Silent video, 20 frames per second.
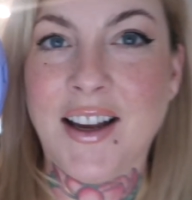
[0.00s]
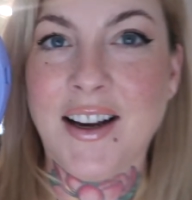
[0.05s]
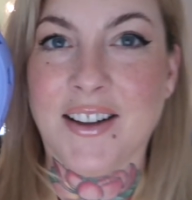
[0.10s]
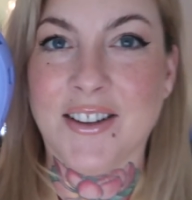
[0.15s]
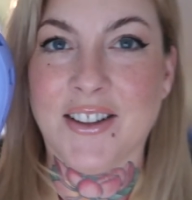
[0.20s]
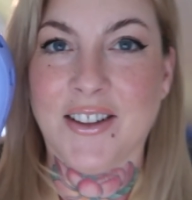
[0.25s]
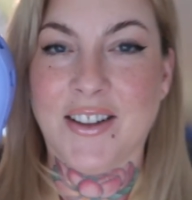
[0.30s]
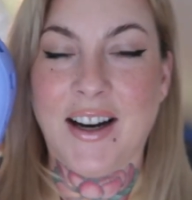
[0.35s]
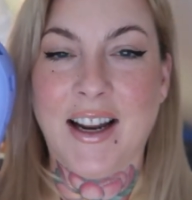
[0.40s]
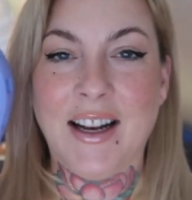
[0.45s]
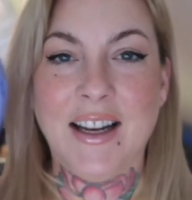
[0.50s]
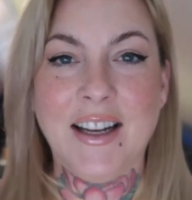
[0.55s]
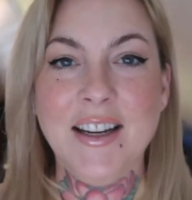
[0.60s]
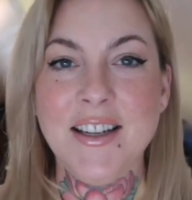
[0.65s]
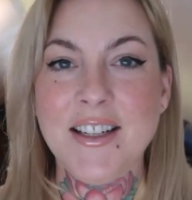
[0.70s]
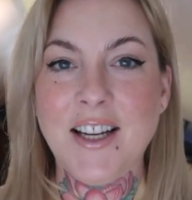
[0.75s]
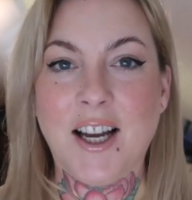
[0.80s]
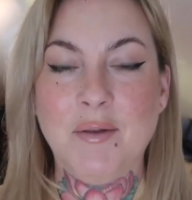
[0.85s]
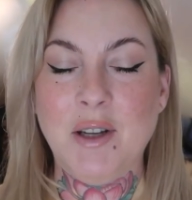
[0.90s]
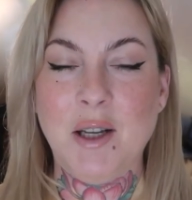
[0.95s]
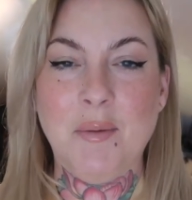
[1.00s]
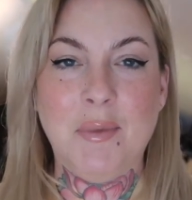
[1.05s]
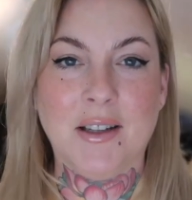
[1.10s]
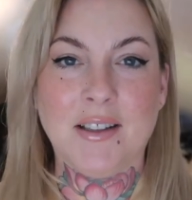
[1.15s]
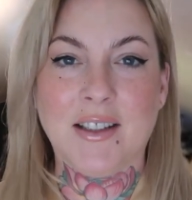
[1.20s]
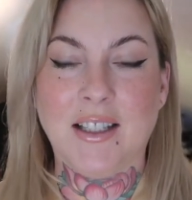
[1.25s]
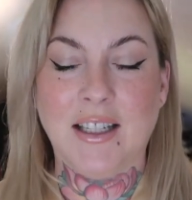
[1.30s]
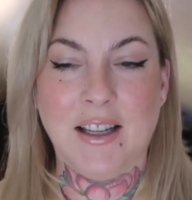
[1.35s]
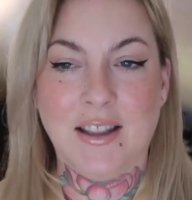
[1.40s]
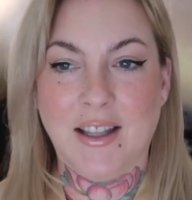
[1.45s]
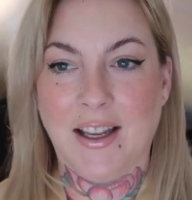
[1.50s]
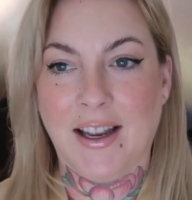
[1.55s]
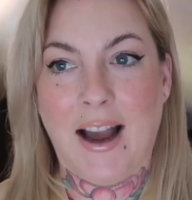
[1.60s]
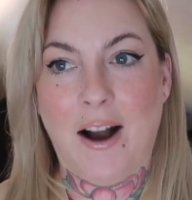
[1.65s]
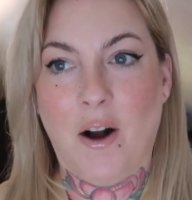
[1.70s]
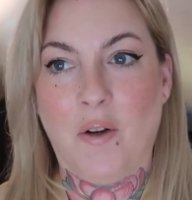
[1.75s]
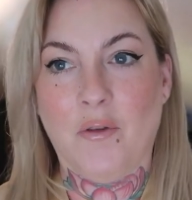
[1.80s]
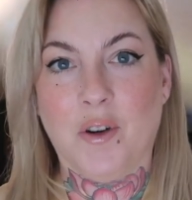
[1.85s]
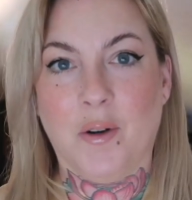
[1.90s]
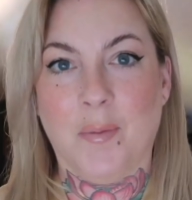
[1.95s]
color. And anytime he picks anything
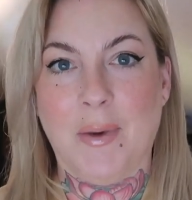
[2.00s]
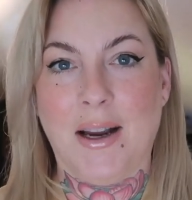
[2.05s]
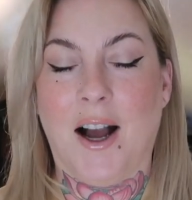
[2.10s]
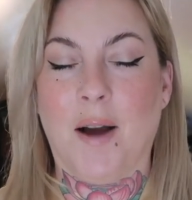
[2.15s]
out for me,